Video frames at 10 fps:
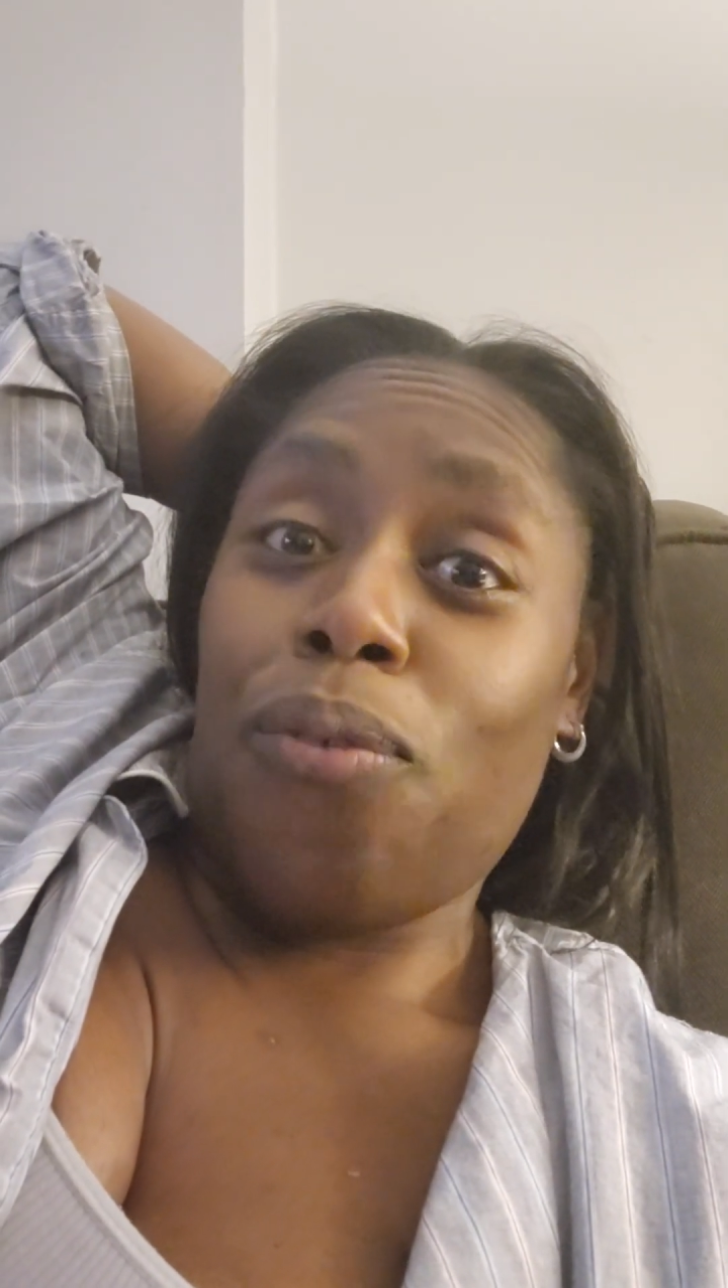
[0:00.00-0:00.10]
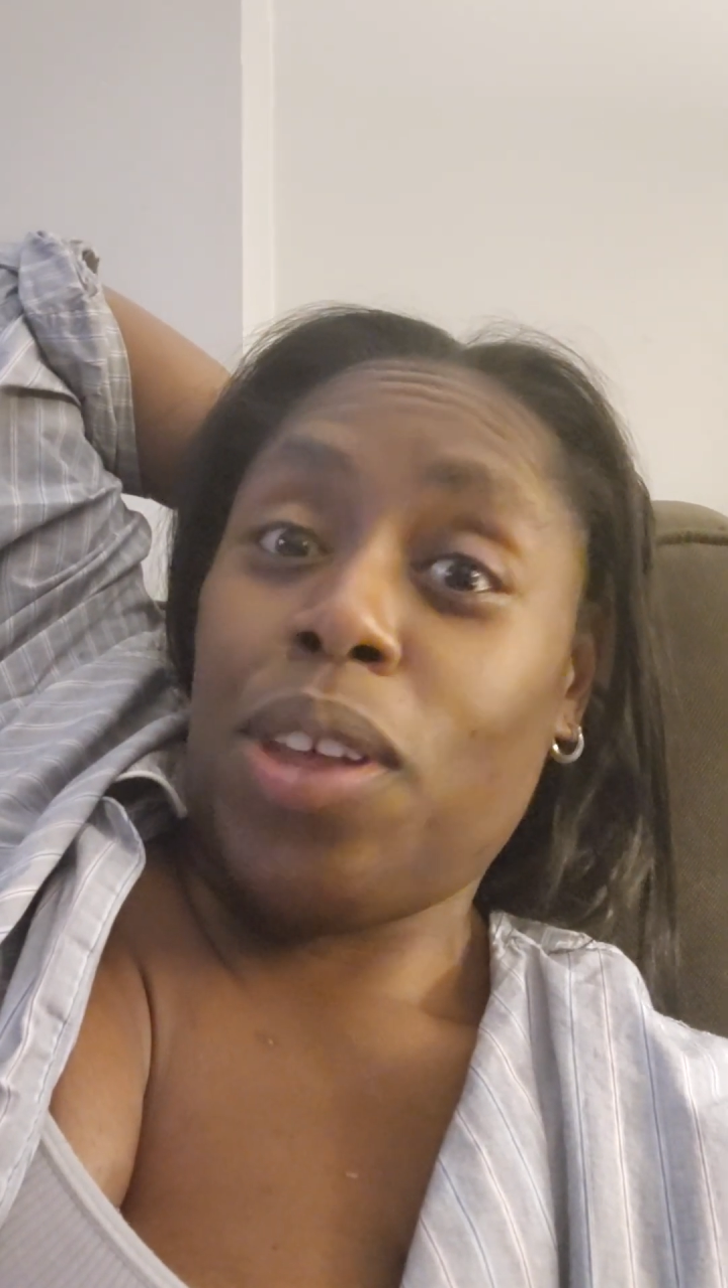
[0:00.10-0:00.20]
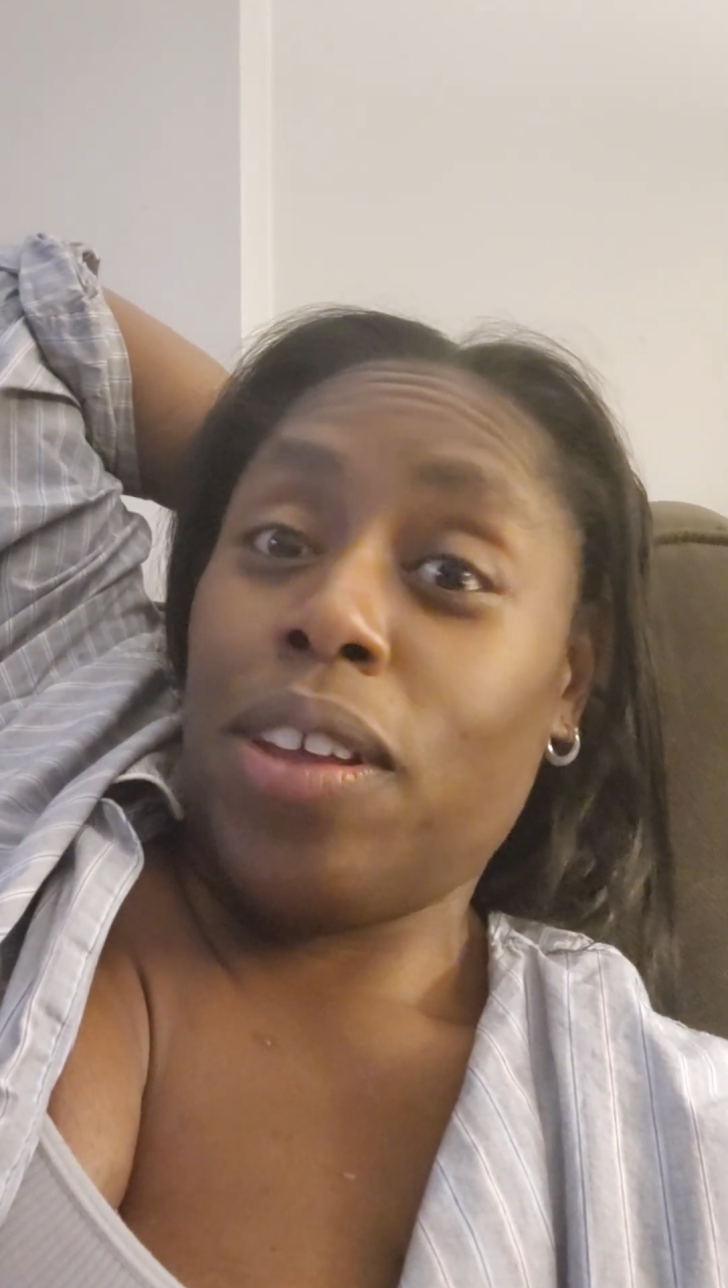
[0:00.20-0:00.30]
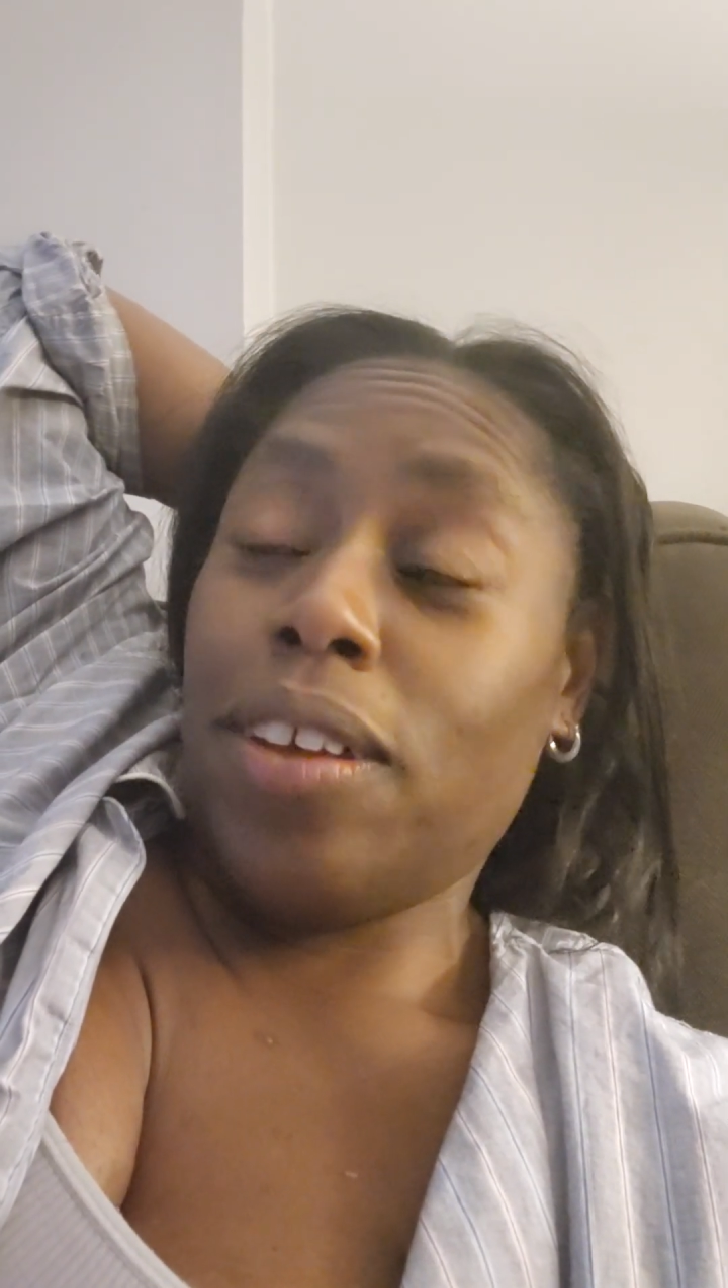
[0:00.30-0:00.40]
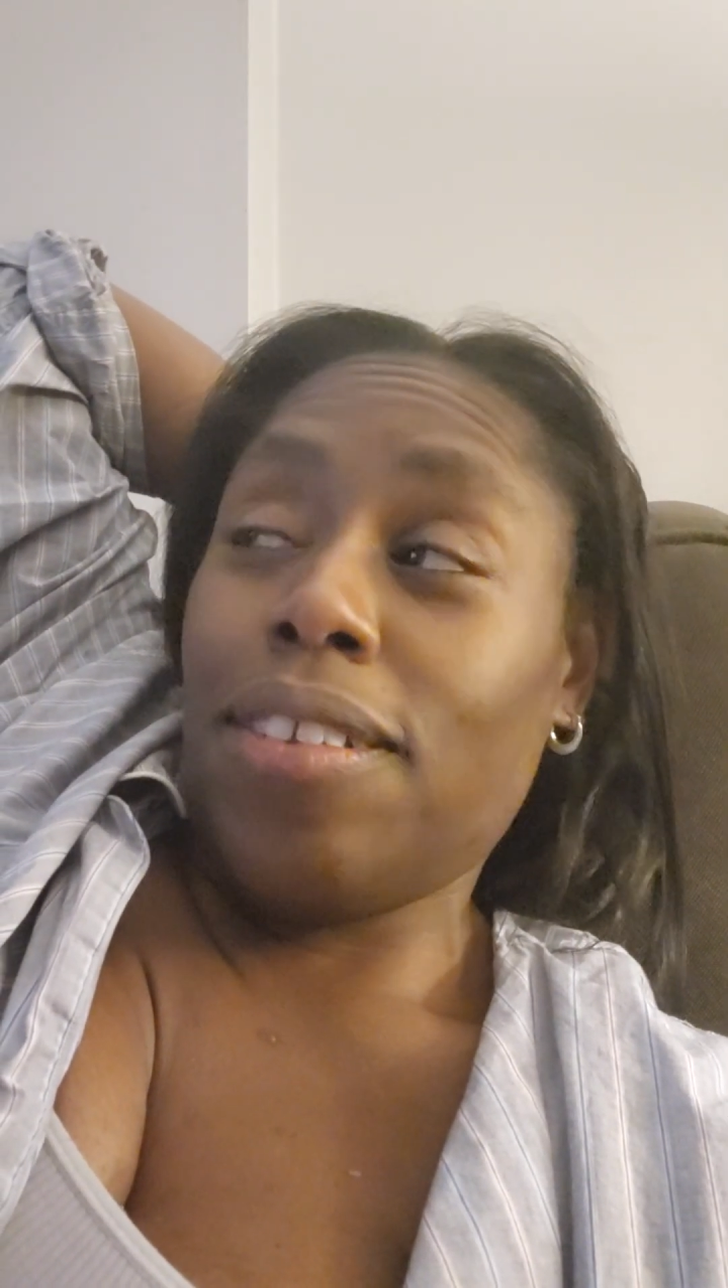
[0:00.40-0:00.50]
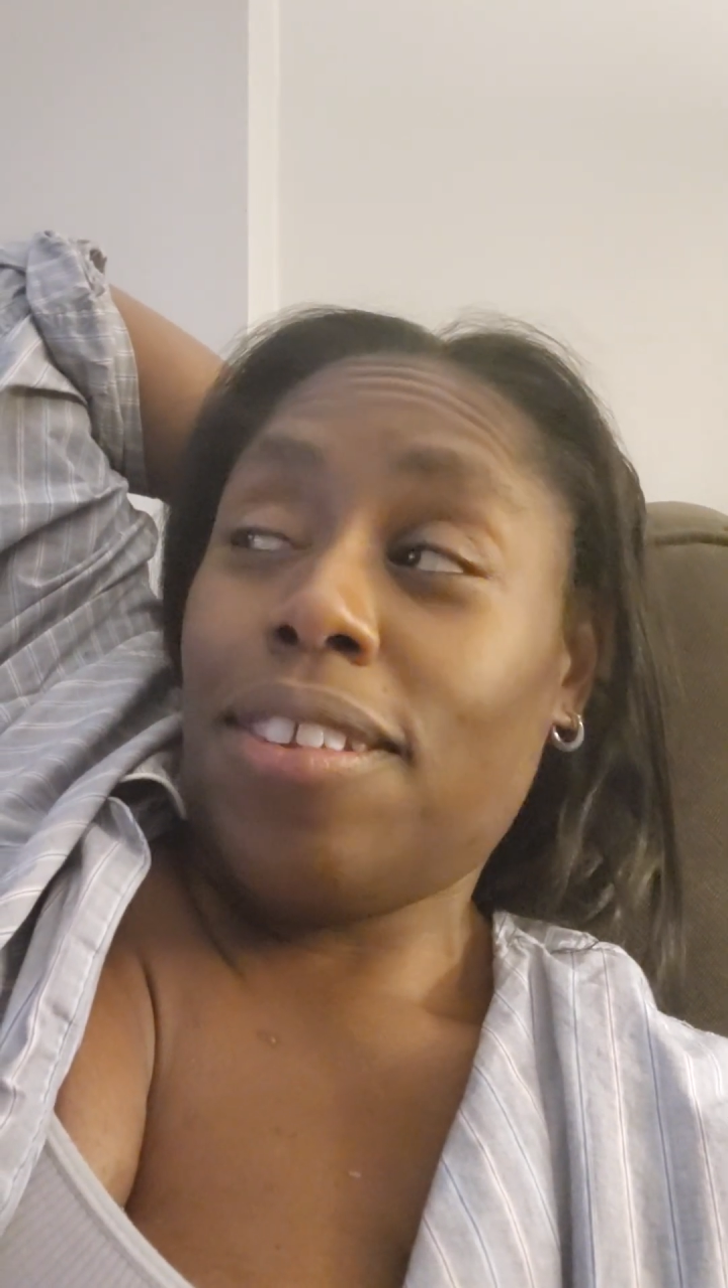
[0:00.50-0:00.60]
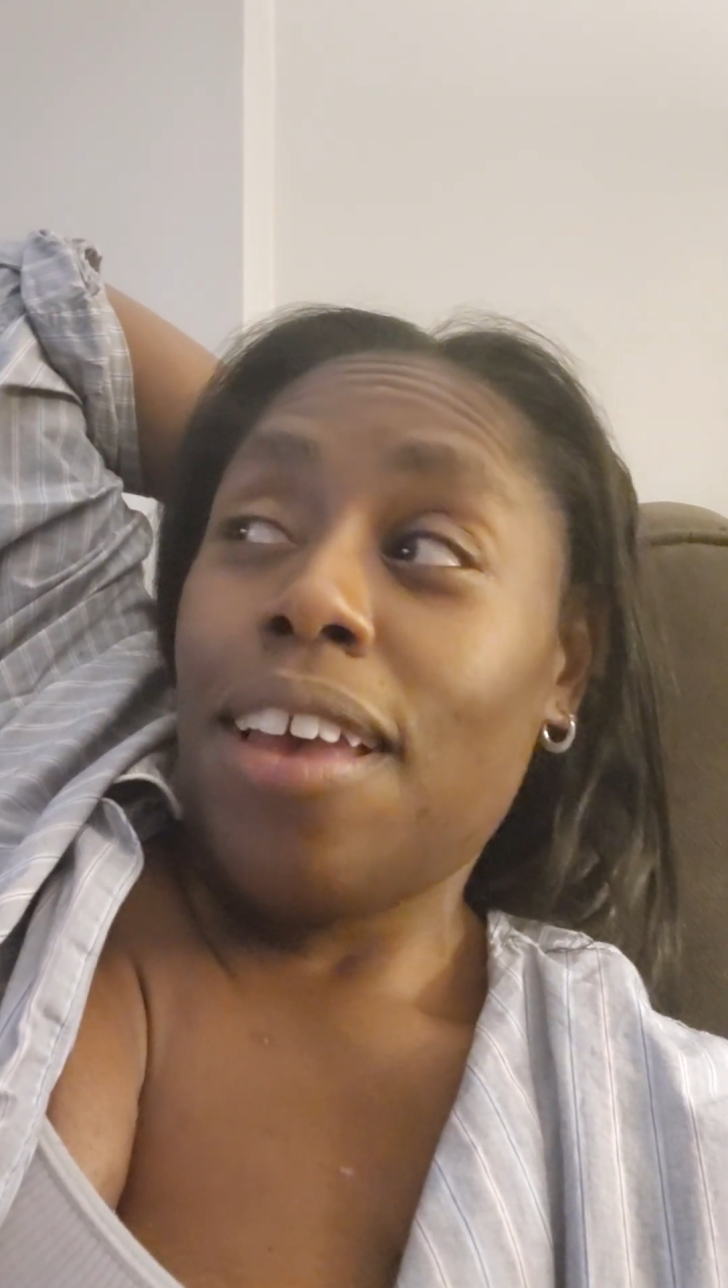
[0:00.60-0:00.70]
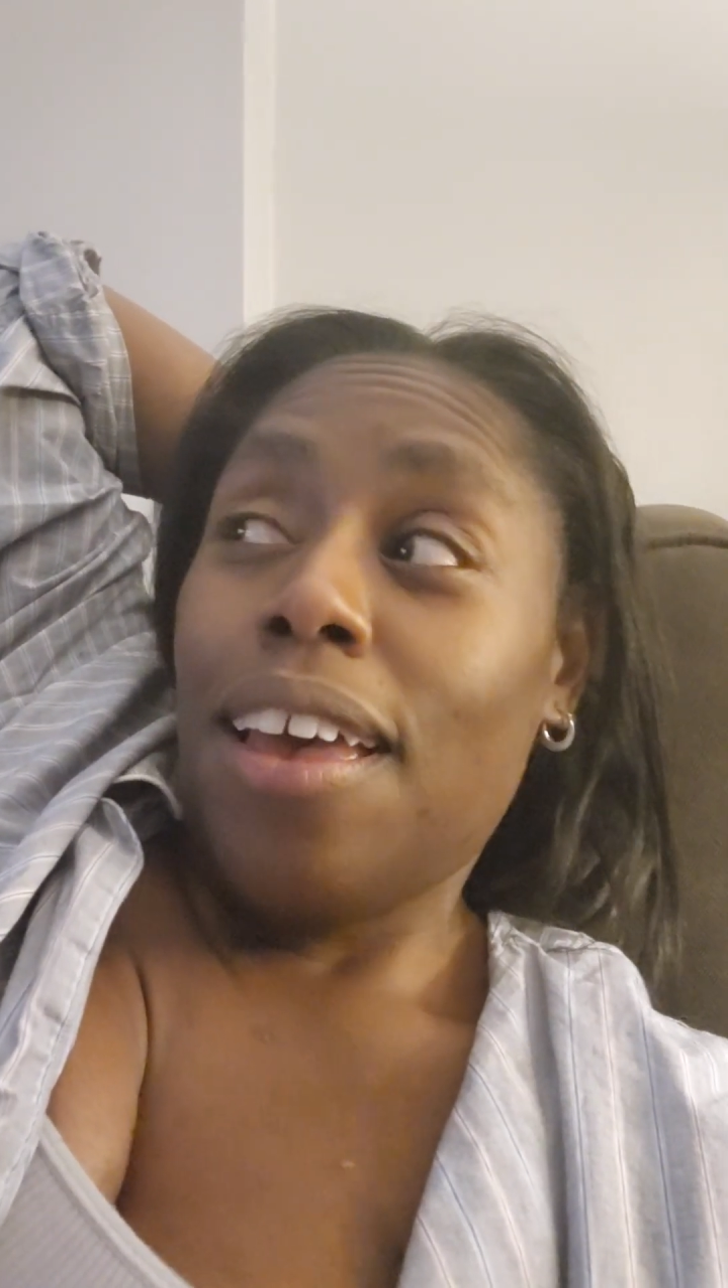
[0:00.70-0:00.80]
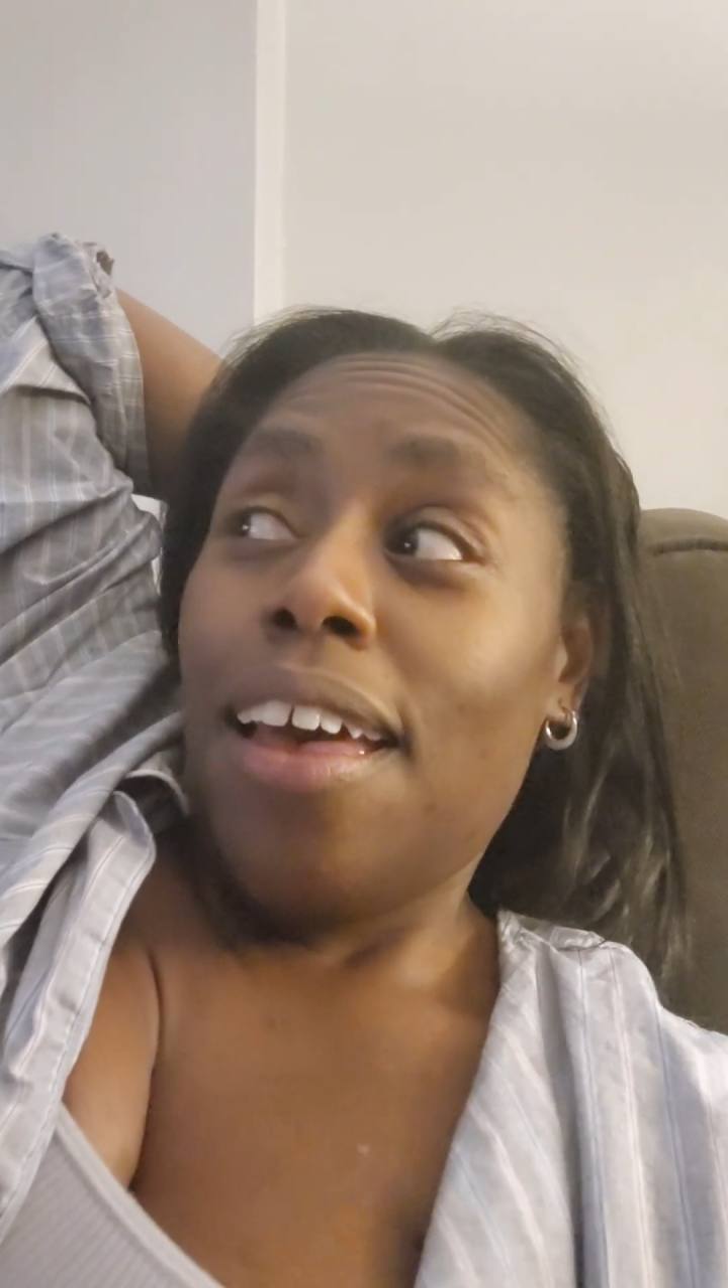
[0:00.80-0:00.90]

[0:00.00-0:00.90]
fucks